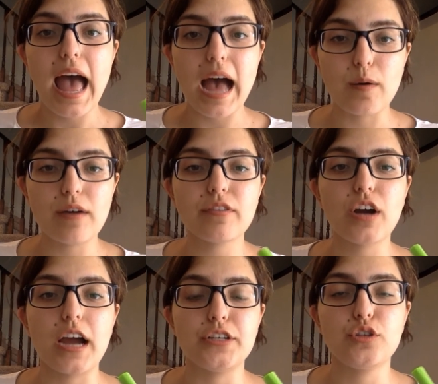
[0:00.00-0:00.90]
However,
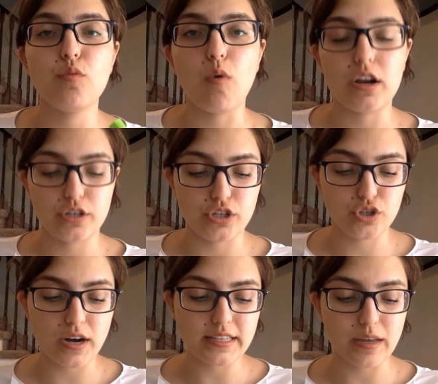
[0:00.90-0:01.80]
I do want to
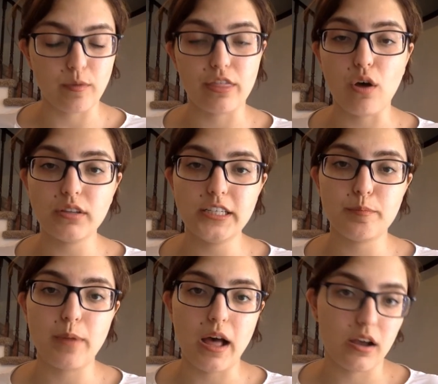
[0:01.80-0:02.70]
stress that with all these
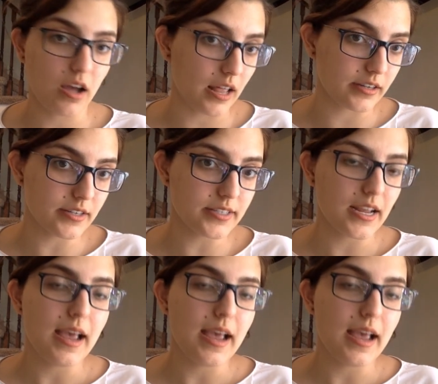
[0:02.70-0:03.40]
colors,